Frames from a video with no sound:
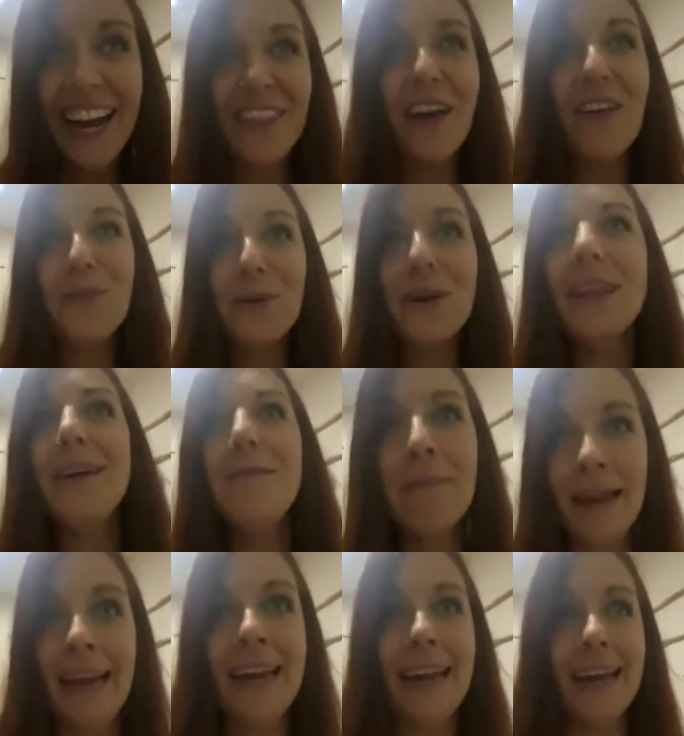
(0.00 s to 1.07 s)
That's really in
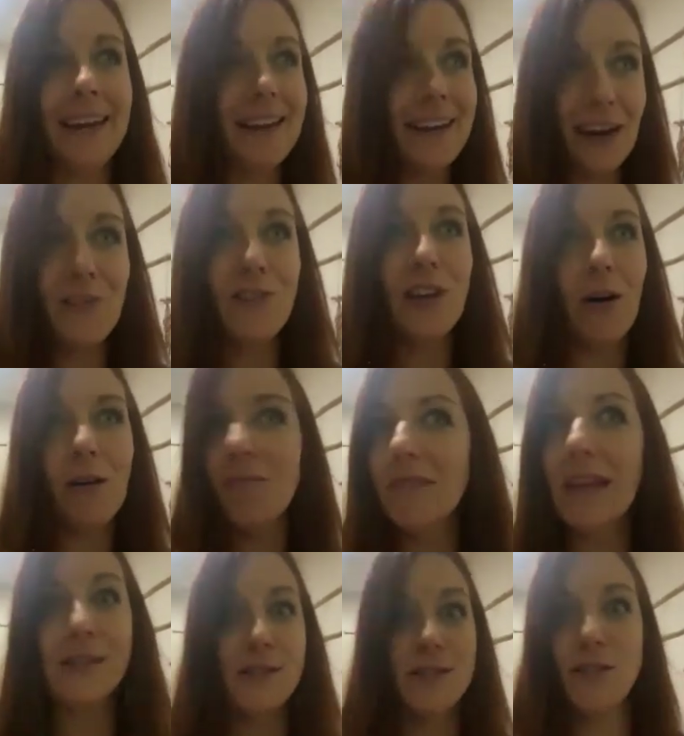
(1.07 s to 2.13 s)
a nutshell.
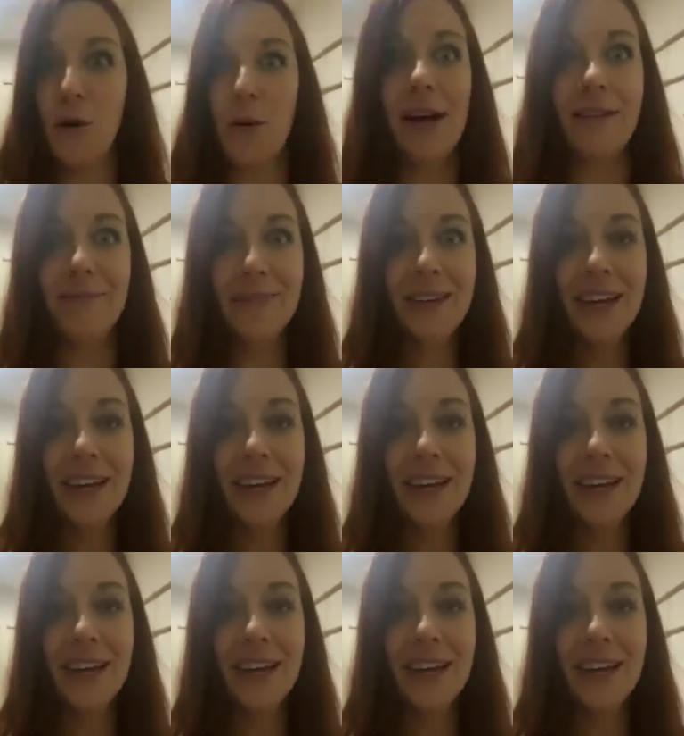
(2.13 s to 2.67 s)
Let's do it.